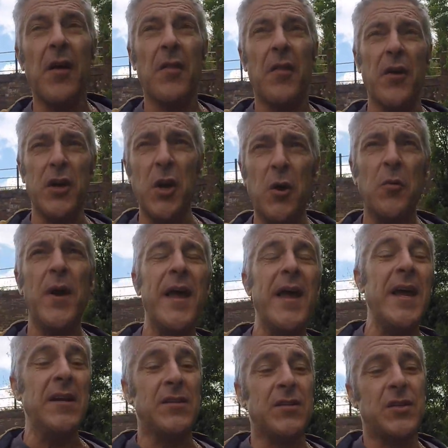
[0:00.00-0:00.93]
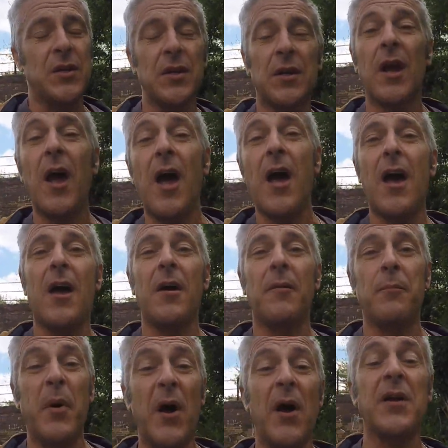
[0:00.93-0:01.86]
that you need to
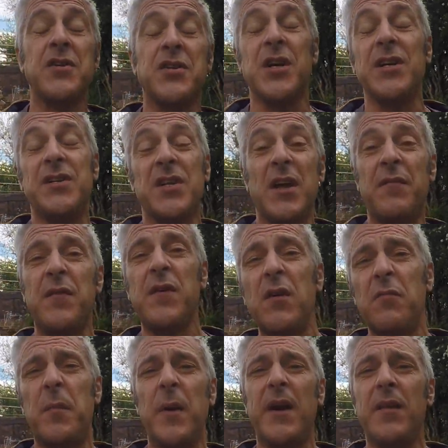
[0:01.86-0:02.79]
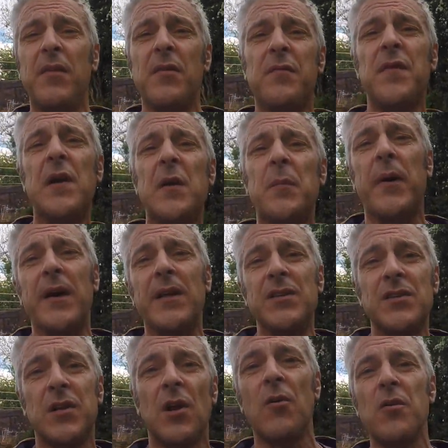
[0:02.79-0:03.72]
purchase if you've been in the
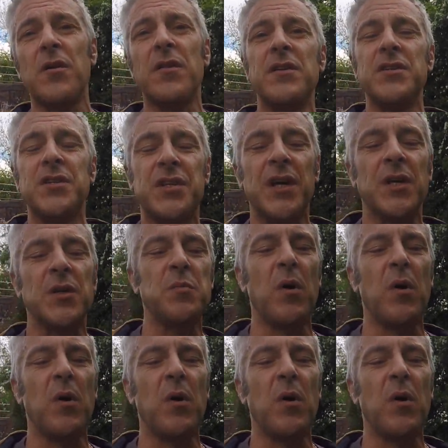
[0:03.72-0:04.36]
Philippines longer than 6